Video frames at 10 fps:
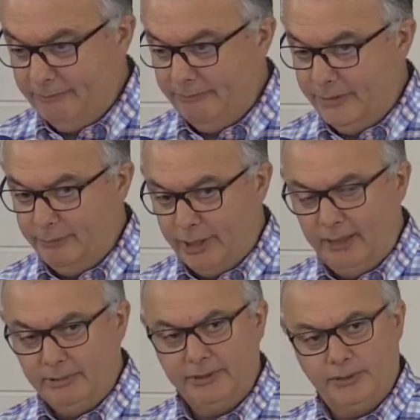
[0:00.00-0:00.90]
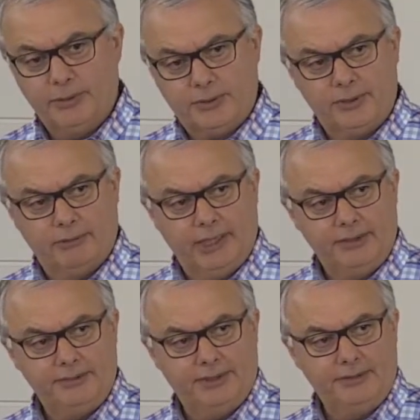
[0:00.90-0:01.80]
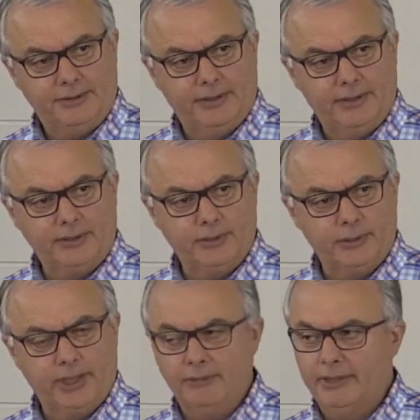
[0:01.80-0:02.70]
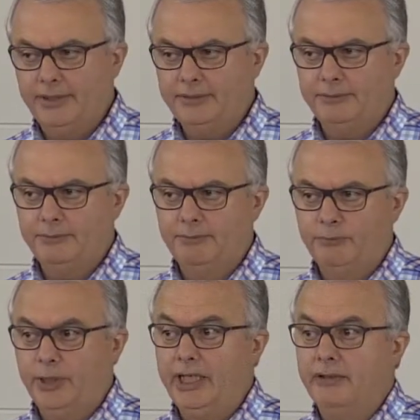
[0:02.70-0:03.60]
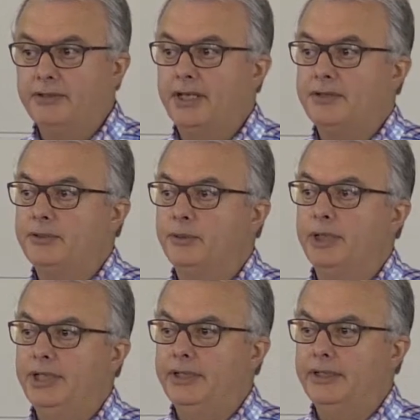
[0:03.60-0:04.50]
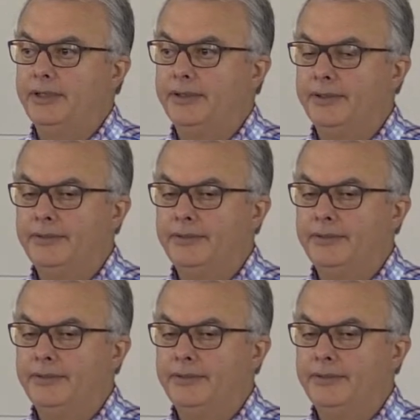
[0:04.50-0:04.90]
The Bible talks to us, that's God talking to us. Prayer is us talking to God.